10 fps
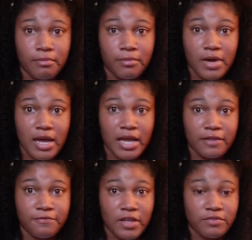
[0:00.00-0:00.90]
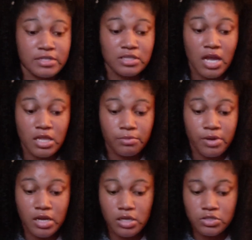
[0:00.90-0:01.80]
my favorite styling
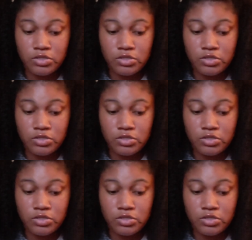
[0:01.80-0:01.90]
products,